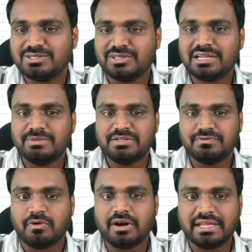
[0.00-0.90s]
so that
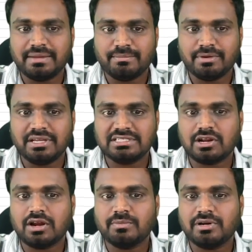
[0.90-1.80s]
means 40 employees are
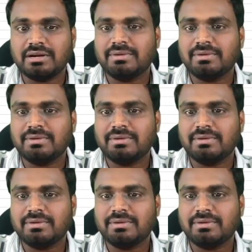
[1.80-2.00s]
onboarded,